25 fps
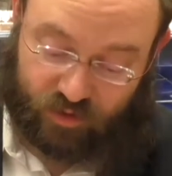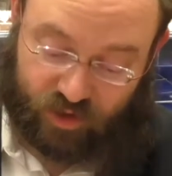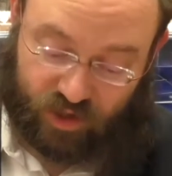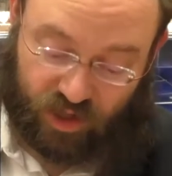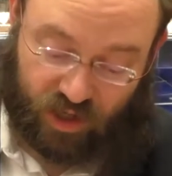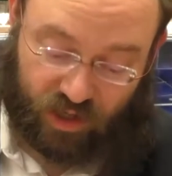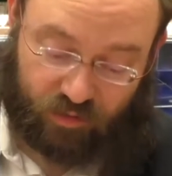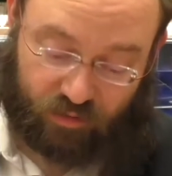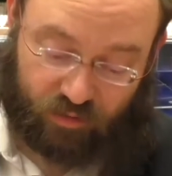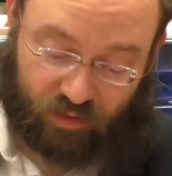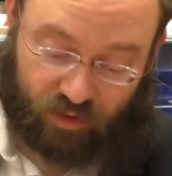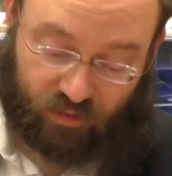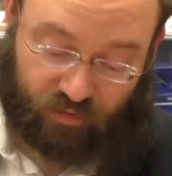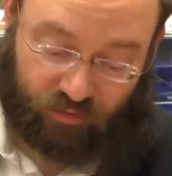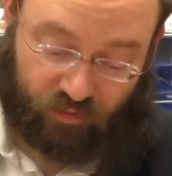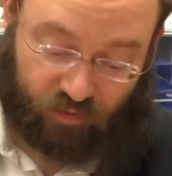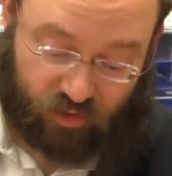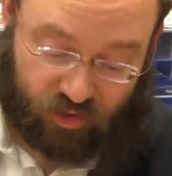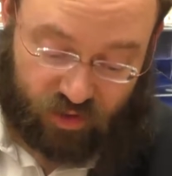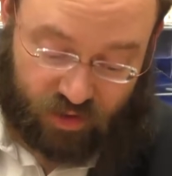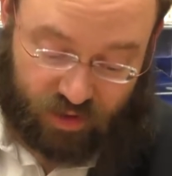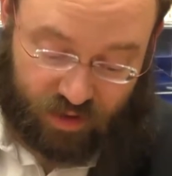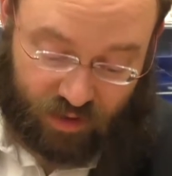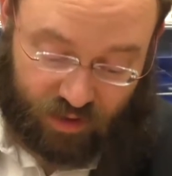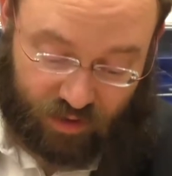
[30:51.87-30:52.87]
In general, the
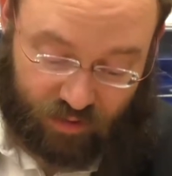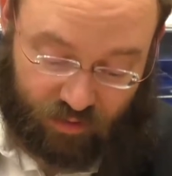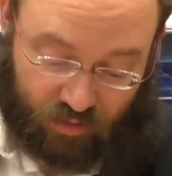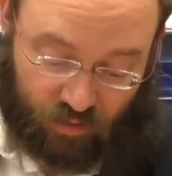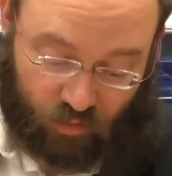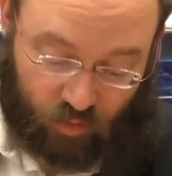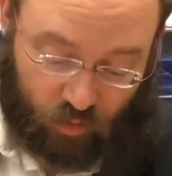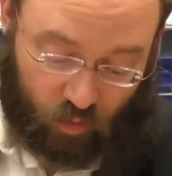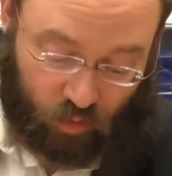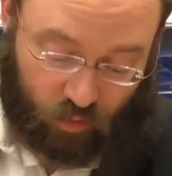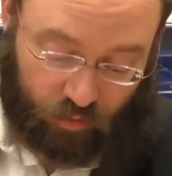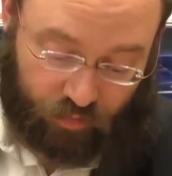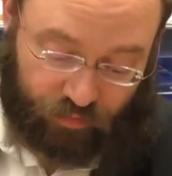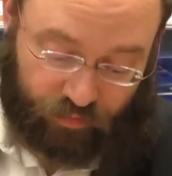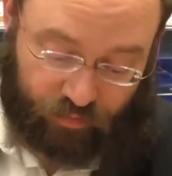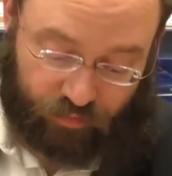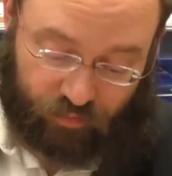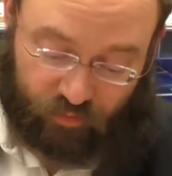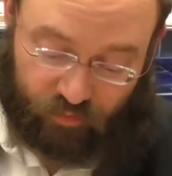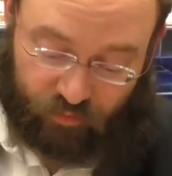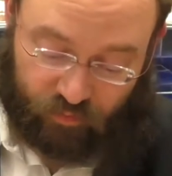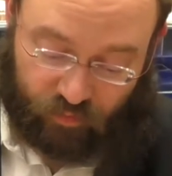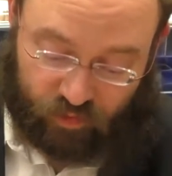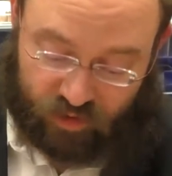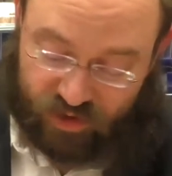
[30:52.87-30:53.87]
first, the whole
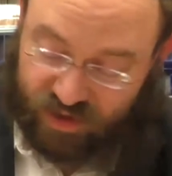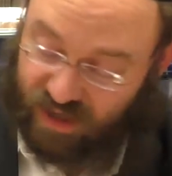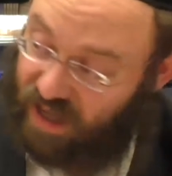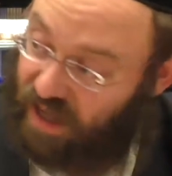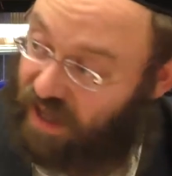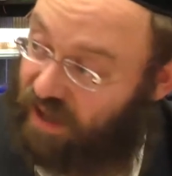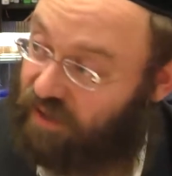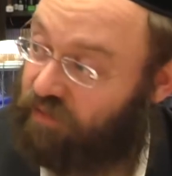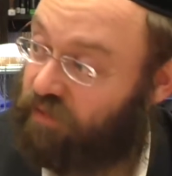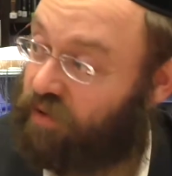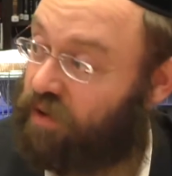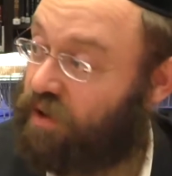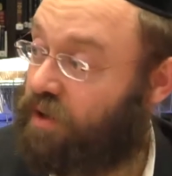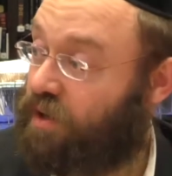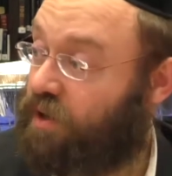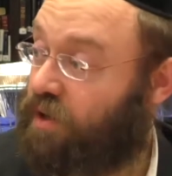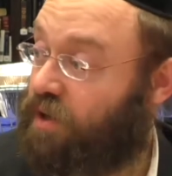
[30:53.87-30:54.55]
first half,